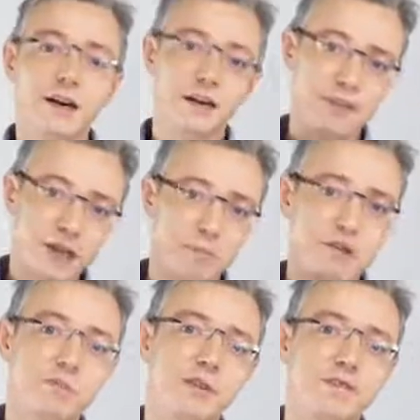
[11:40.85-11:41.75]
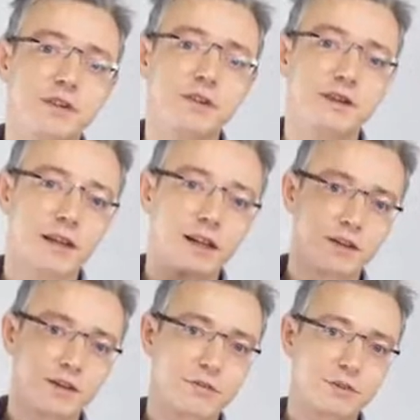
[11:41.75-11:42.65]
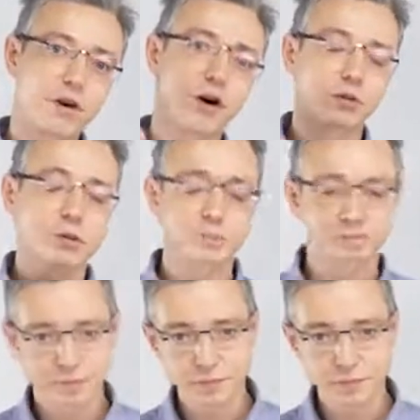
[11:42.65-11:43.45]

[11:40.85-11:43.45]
resemblance between relatives falls.